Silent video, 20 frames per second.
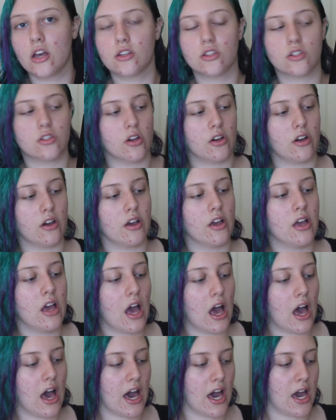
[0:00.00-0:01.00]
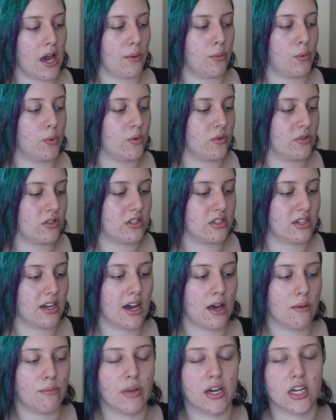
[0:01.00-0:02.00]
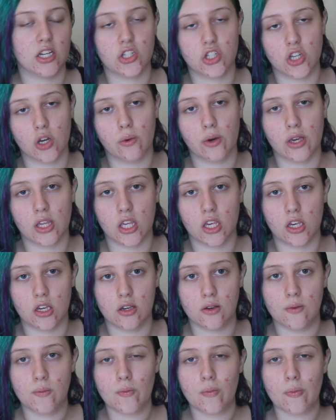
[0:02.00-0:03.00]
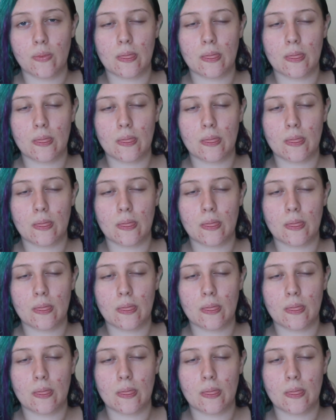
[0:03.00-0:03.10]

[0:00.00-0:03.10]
So I will start by showing you